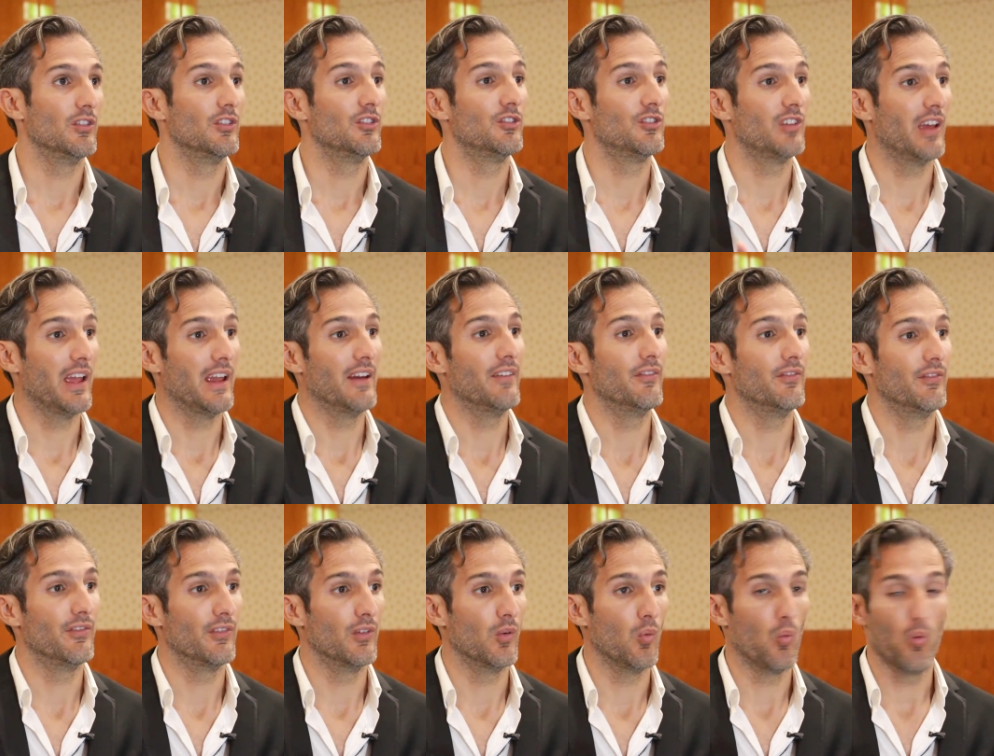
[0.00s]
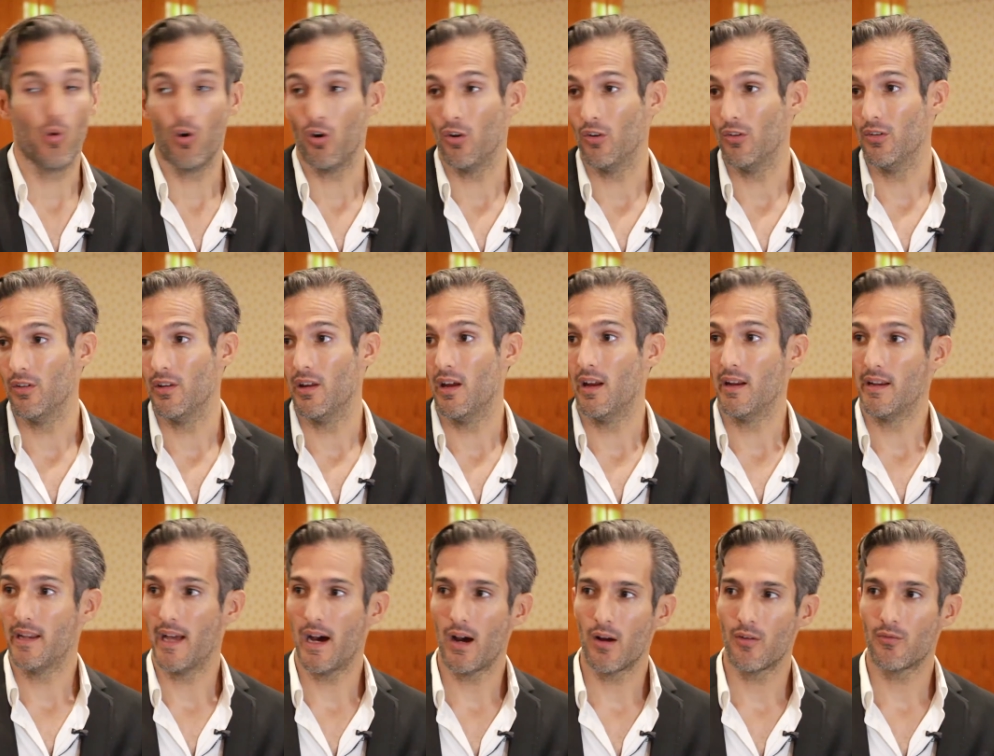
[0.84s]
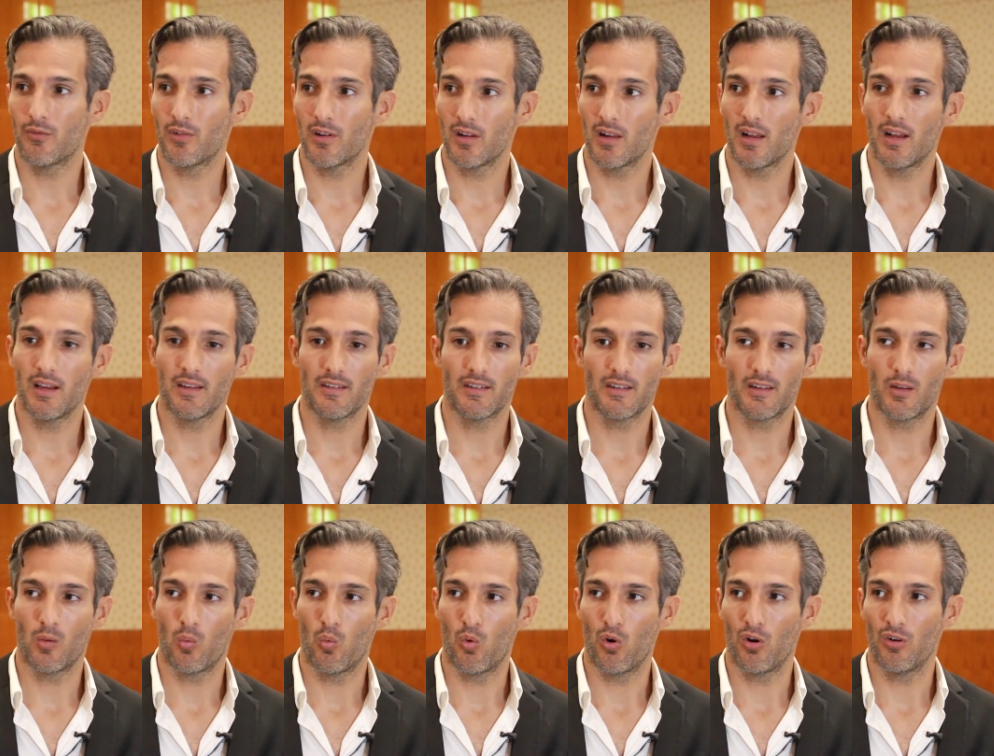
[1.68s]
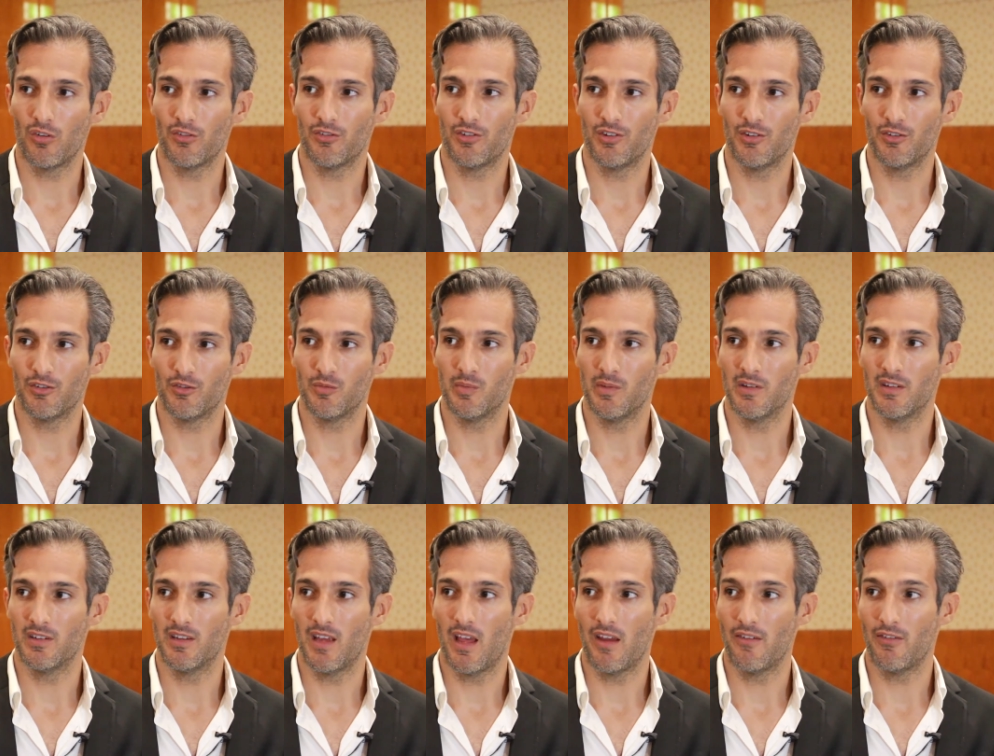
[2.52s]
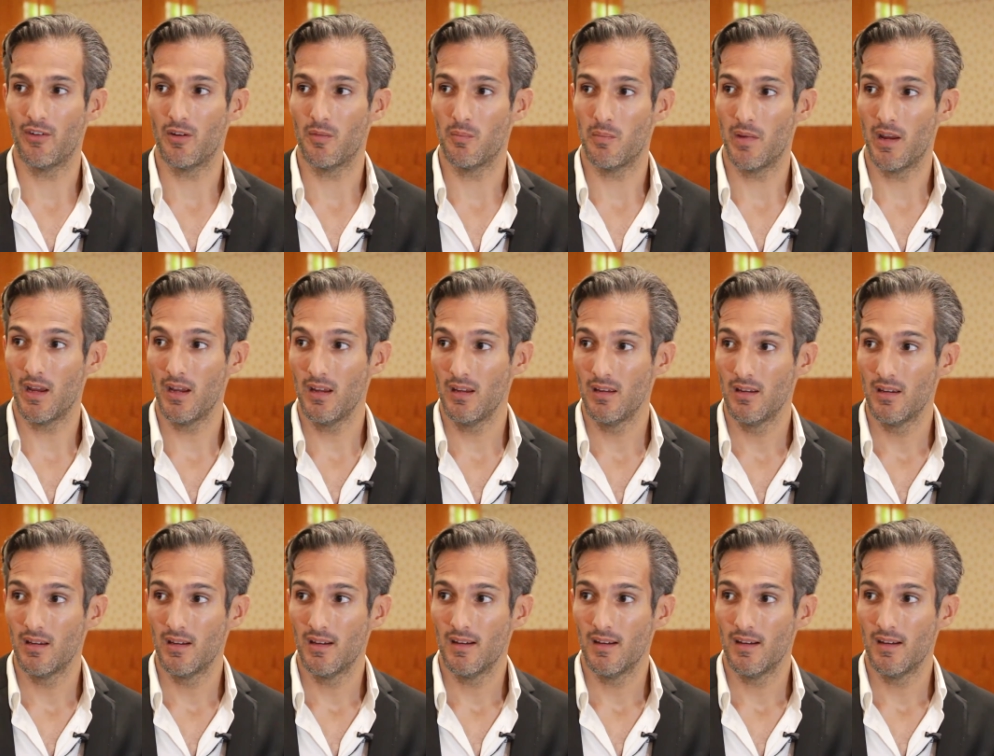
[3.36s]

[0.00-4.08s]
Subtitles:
save the world, and now I've realized that the world seems to be saving me.